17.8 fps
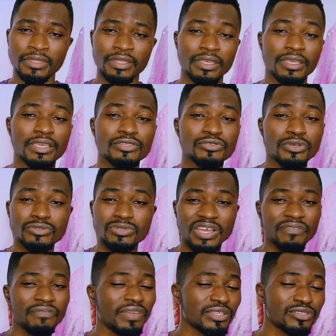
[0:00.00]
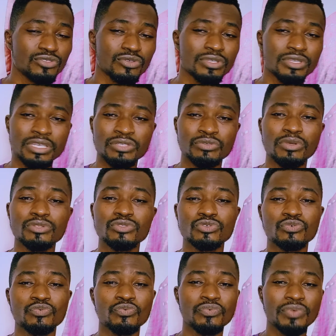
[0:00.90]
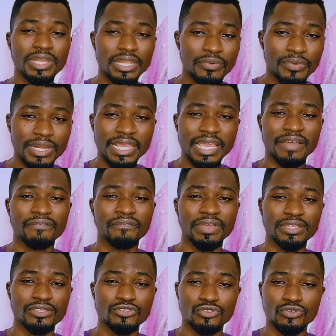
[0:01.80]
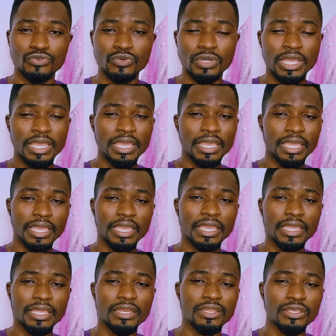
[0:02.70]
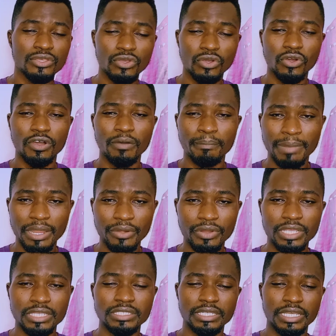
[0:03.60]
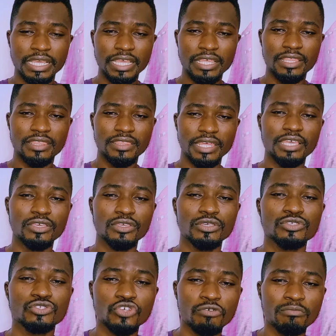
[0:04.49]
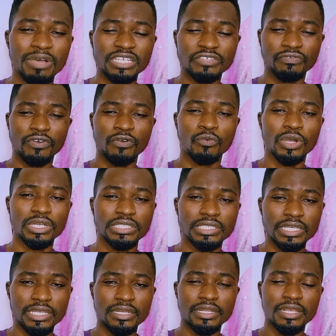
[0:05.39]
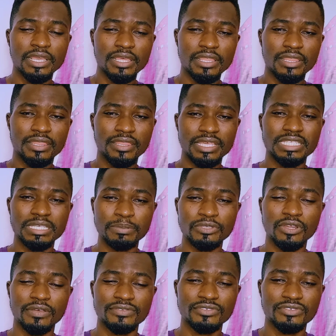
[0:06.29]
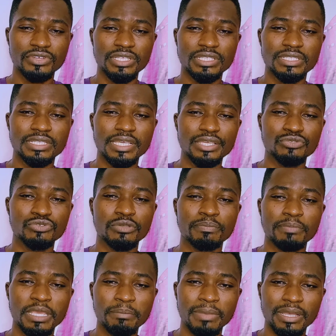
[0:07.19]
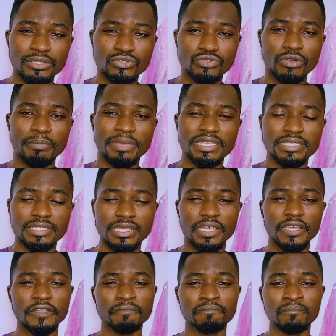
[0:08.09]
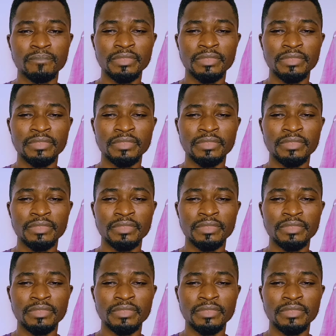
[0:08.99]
it's going to affect you. It's going to really, really affect you in your marriage. Thank you so much for watching this episode of Street Sense with me, Maxwell Mensah.